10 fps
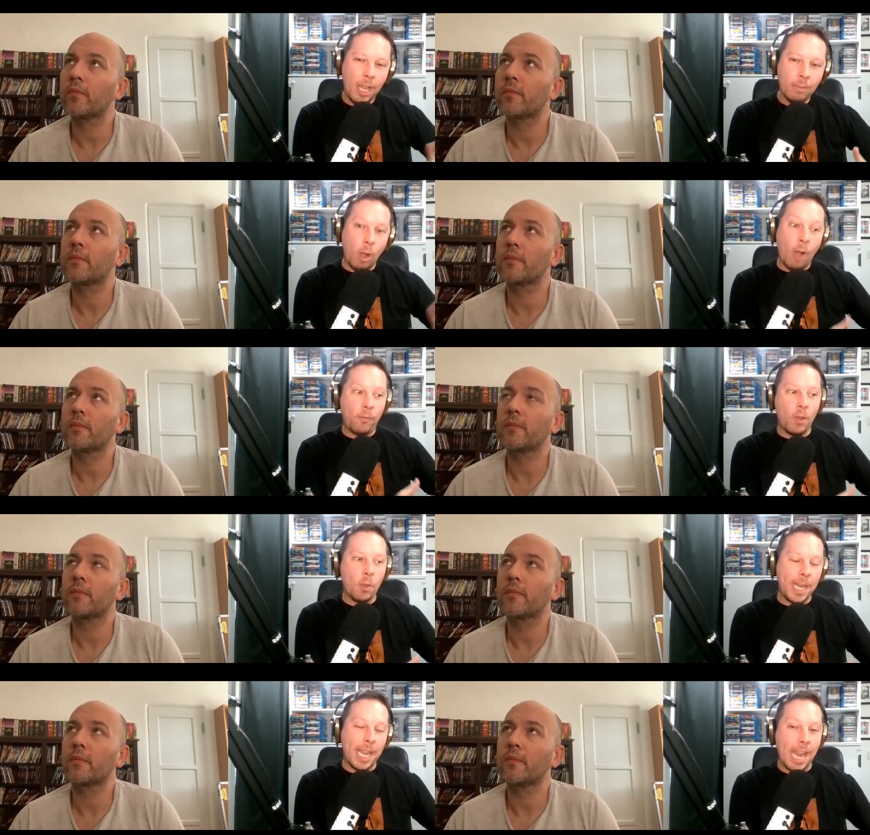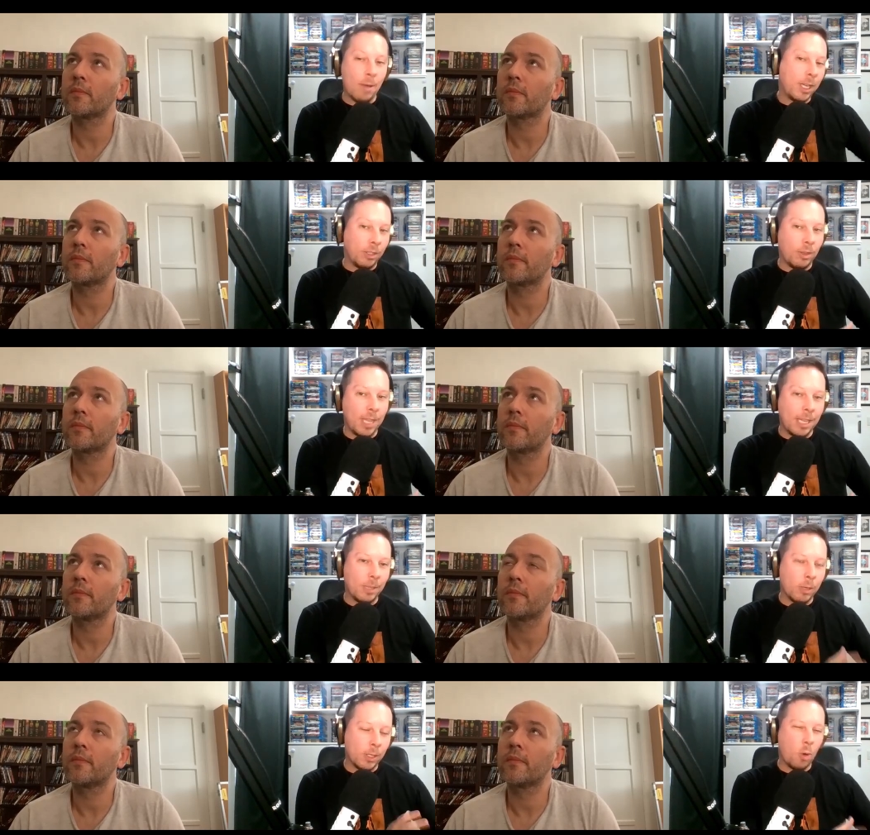Speaker 1: while filming, hey, we could do this? Was
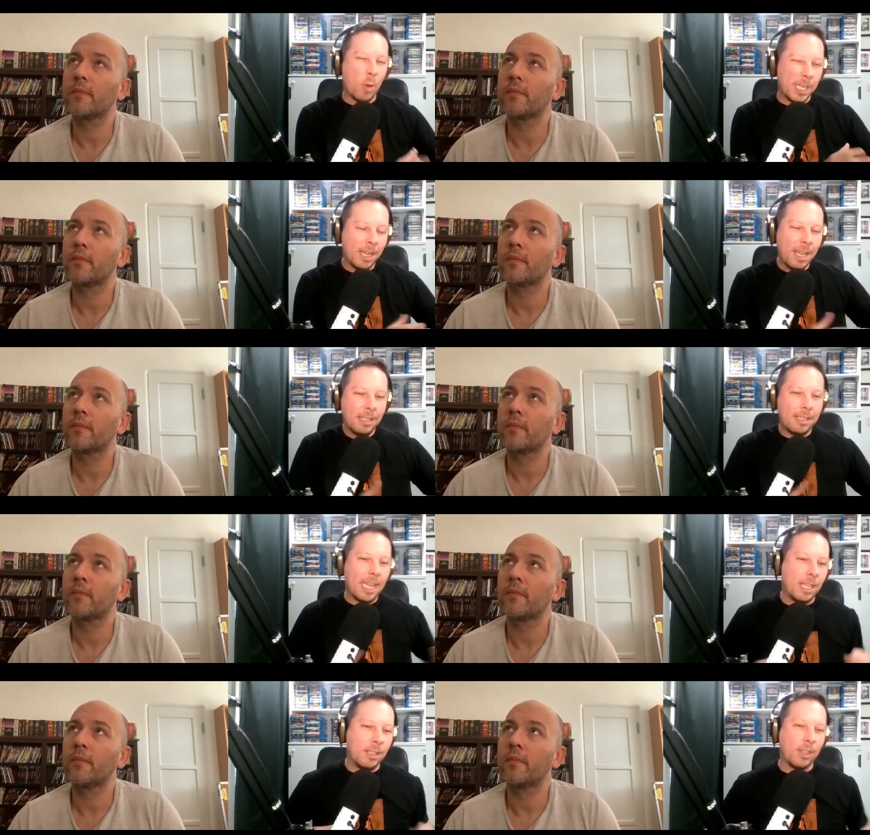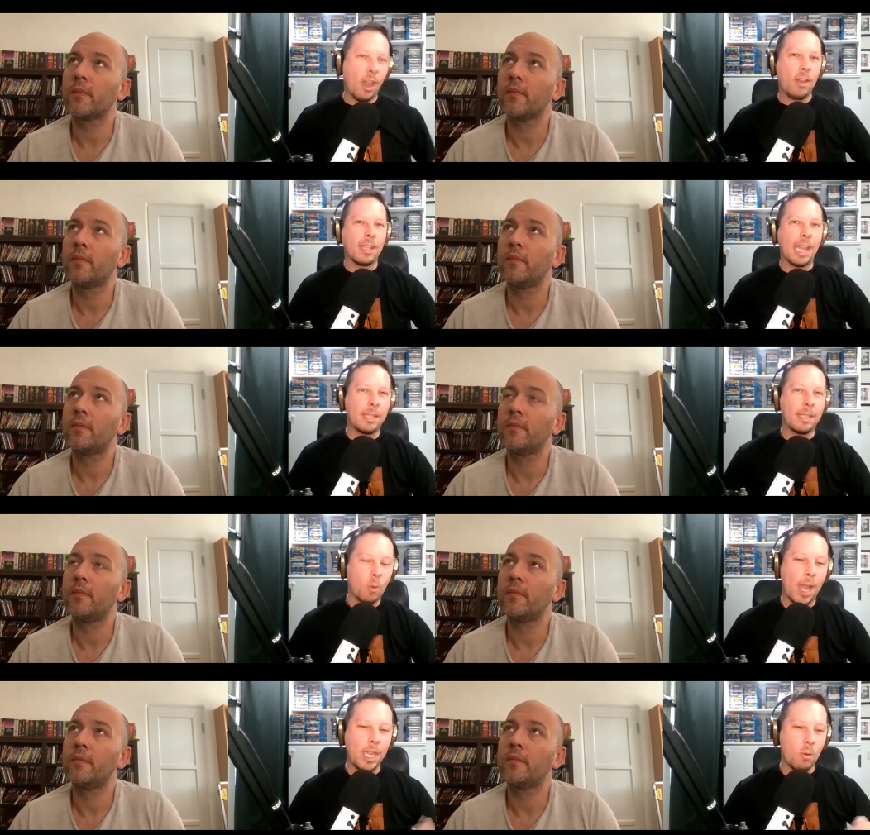it always set in stone that that's the way
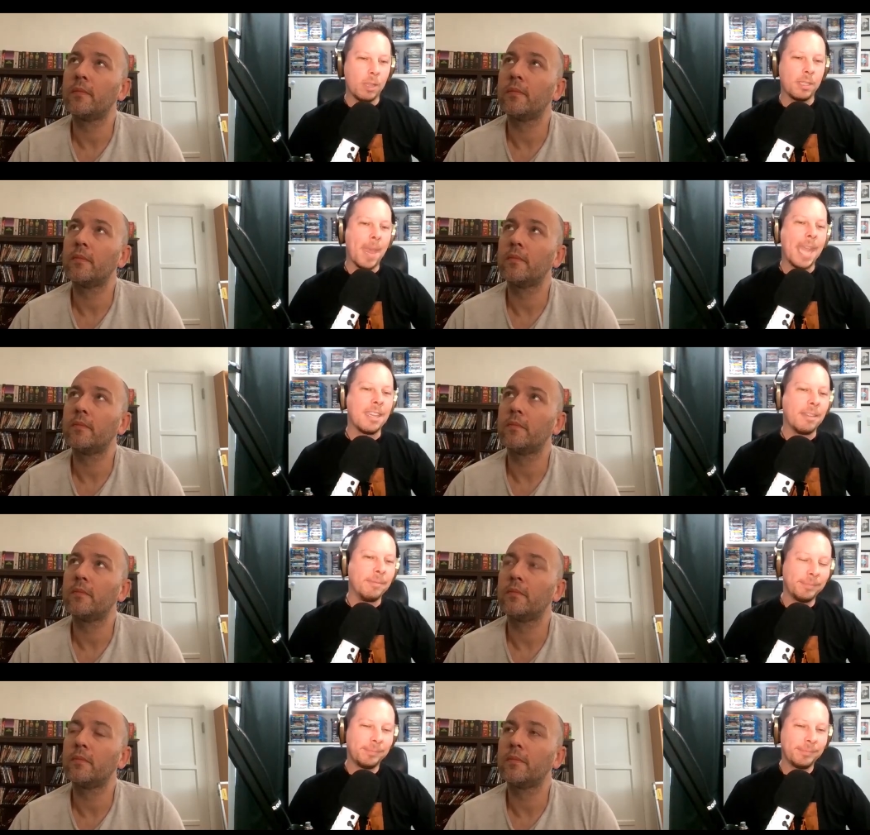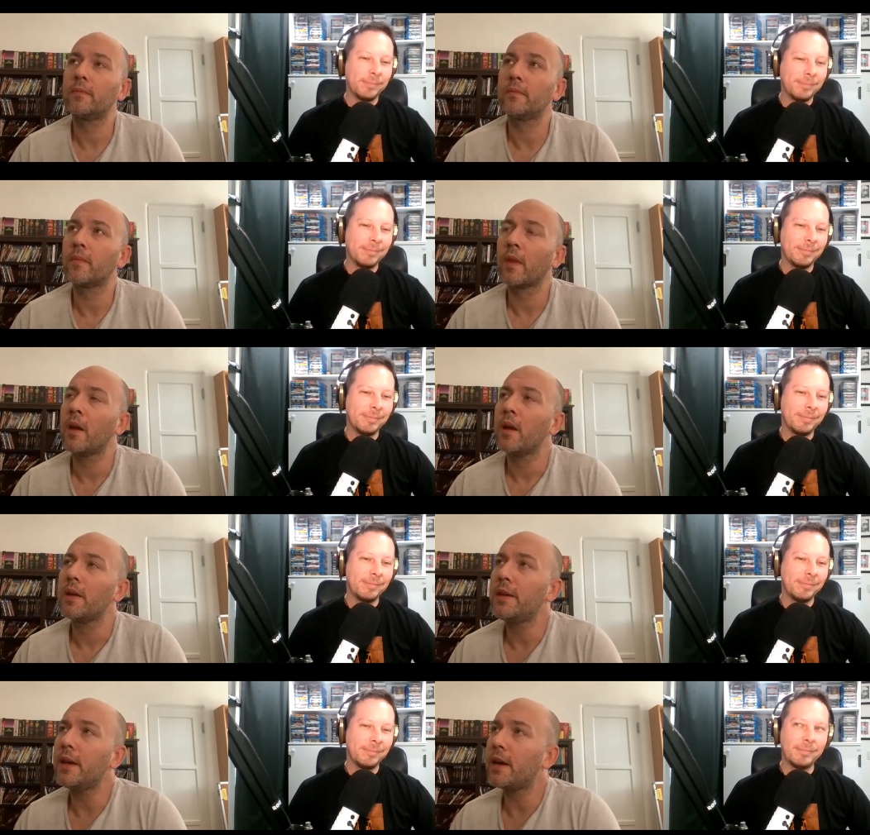you wanted to make it?
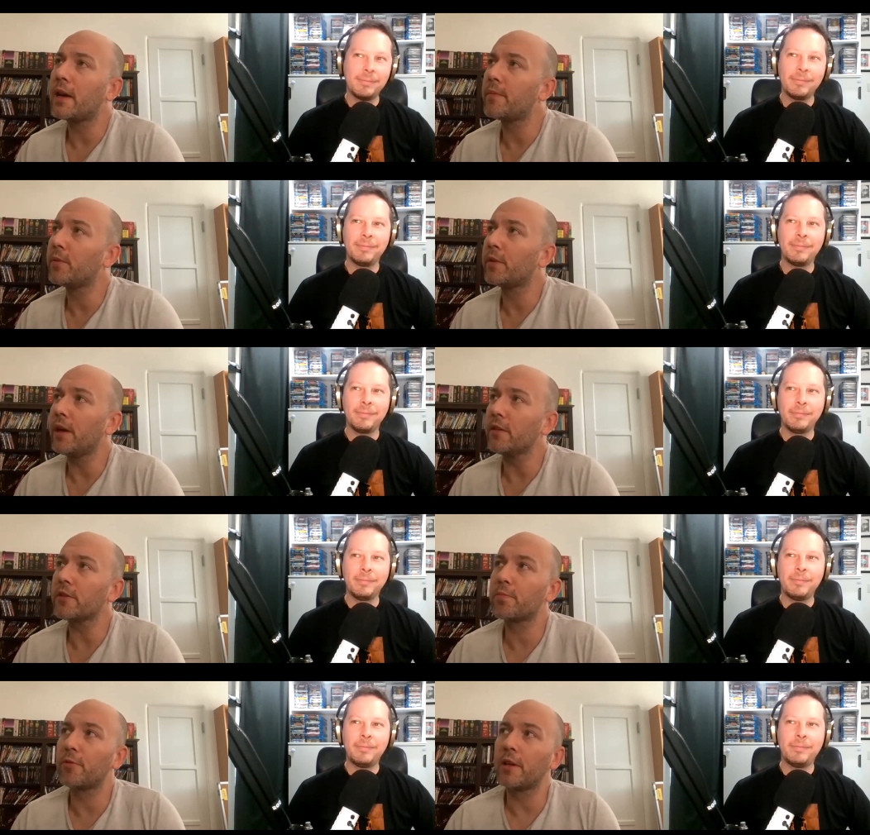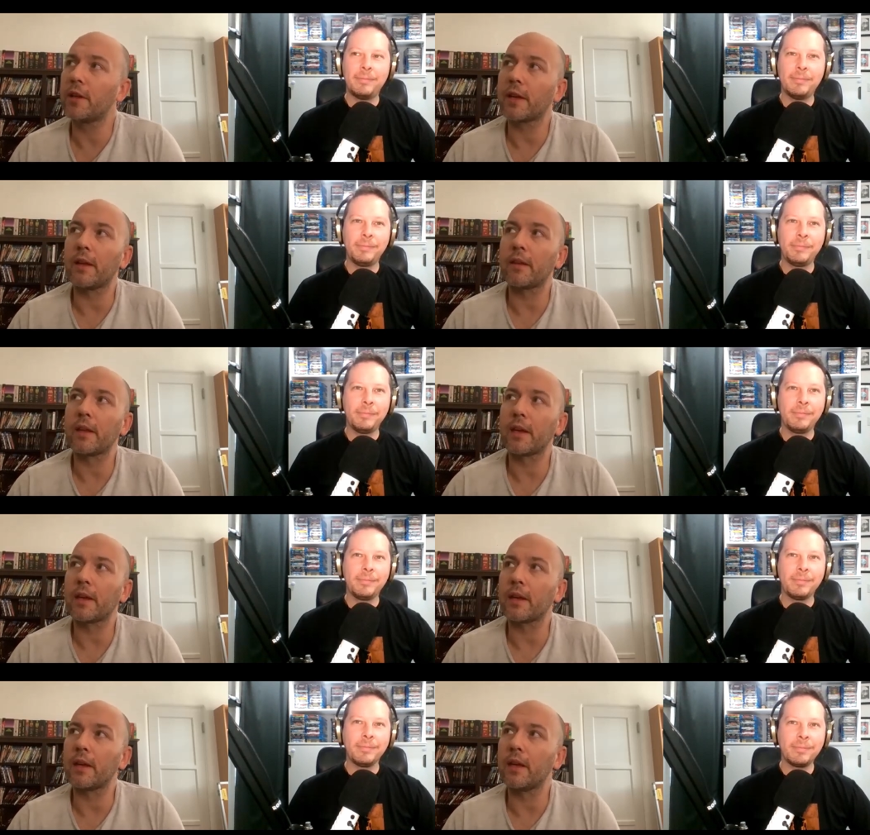
Speaker 2: Yeah, I mean, without spoiling
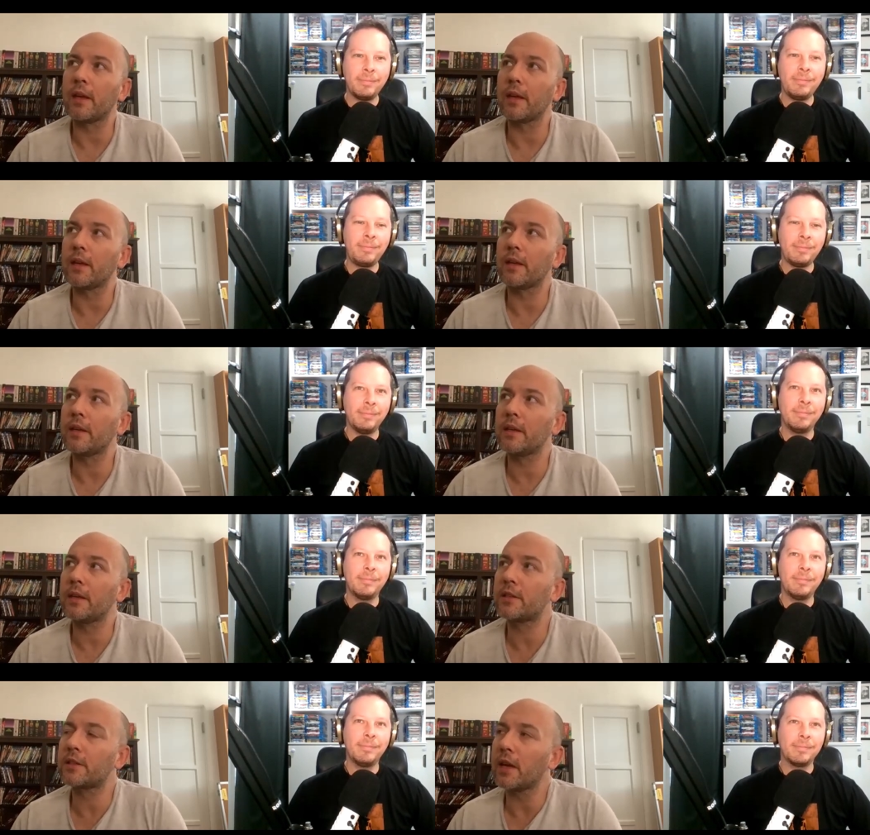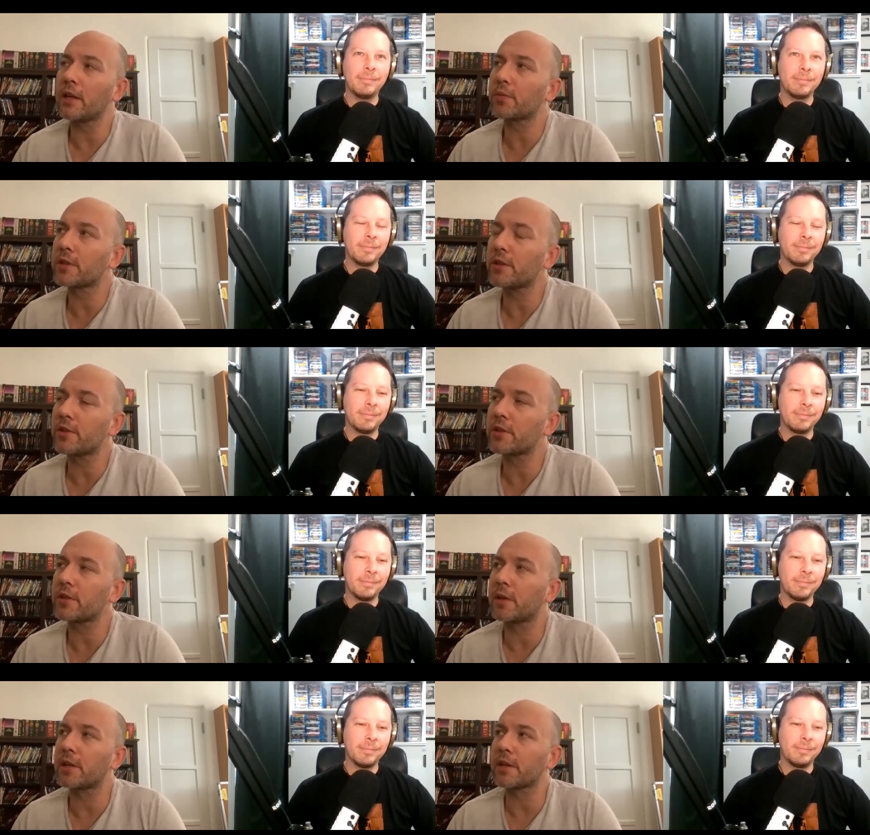anything, seance was interesting
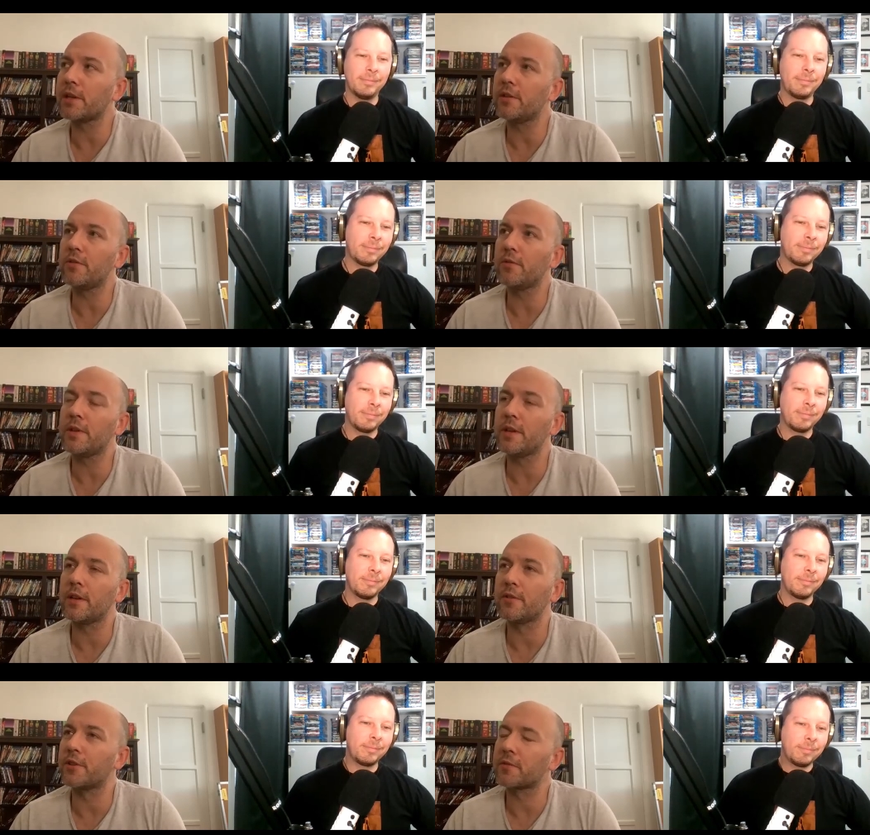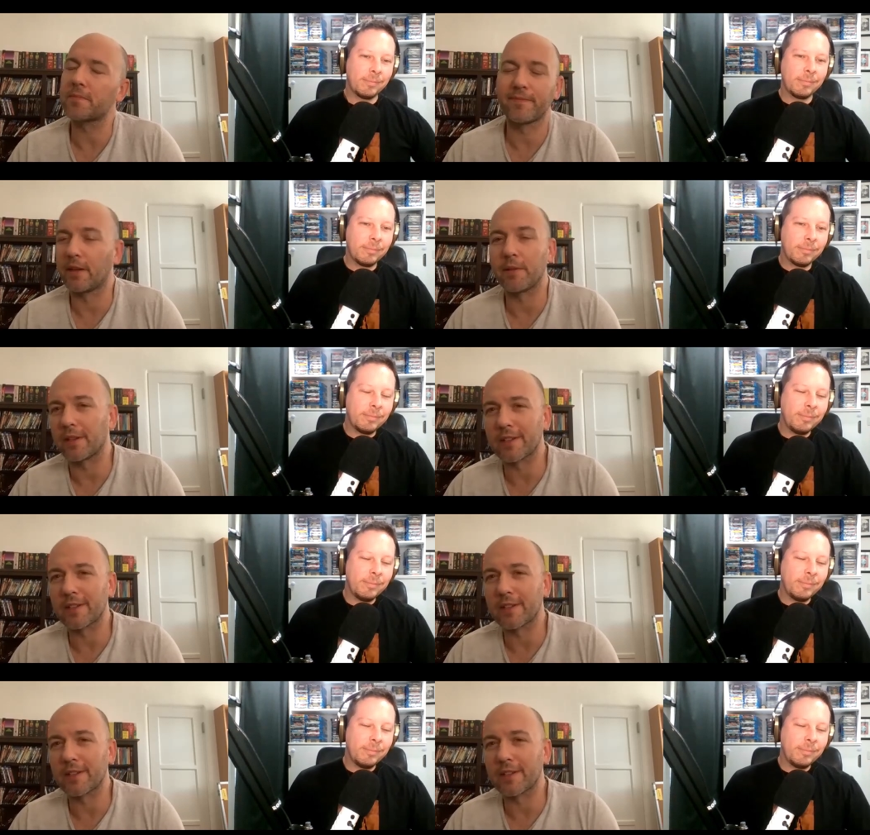because I knew, you know, just, I mean, the